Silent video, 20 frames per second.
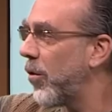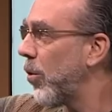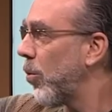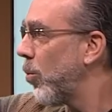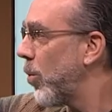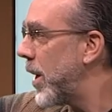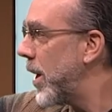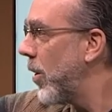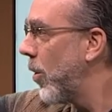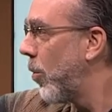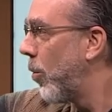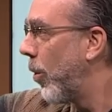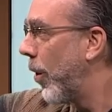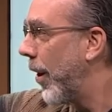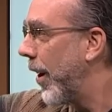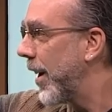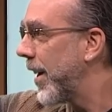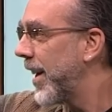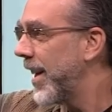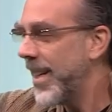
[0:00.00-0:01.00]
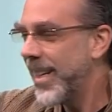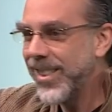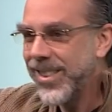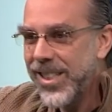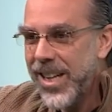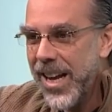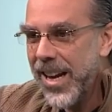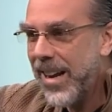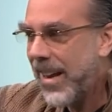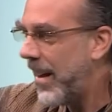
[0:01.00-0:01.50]
the real work is
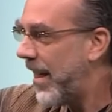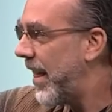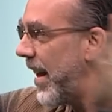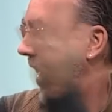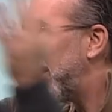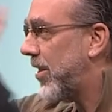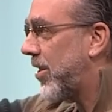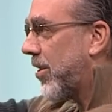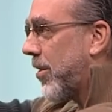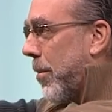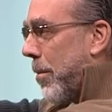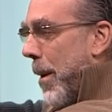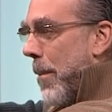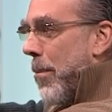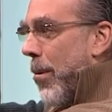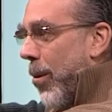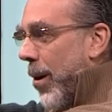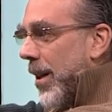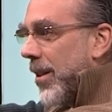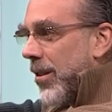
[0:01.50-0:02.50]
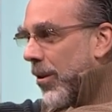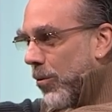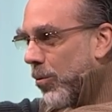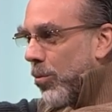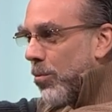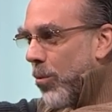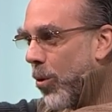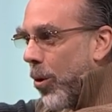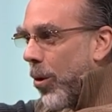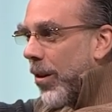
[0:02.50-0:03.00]
getting this to be pointed
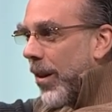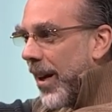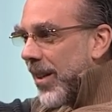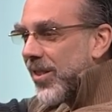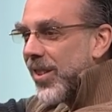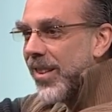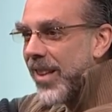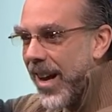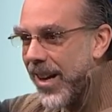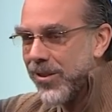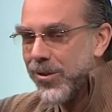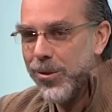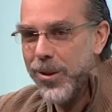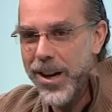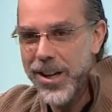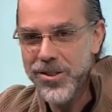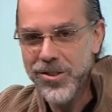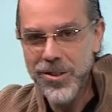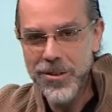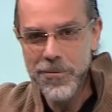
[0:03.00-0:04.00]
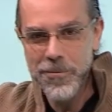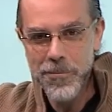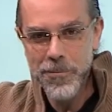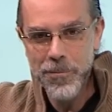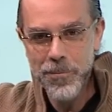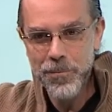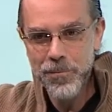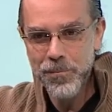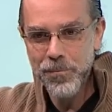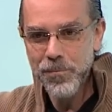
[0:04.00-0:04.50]
more or less in that direction.
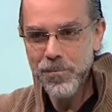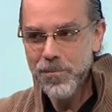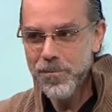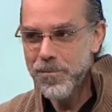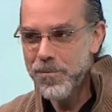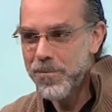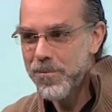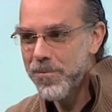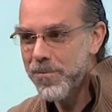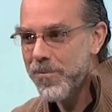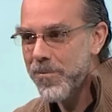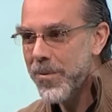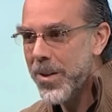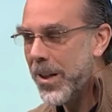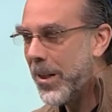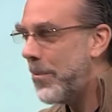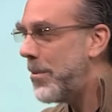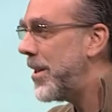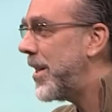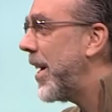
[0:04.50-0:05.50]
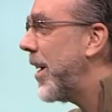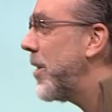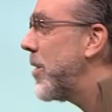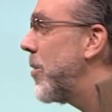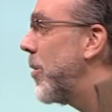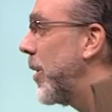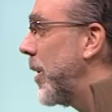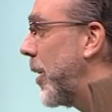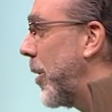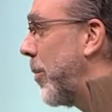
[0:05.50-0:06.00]
Let me tell
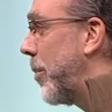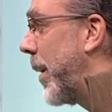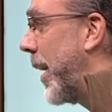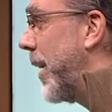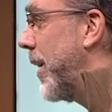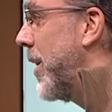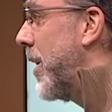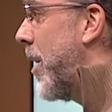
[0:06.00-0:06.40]
you a little bit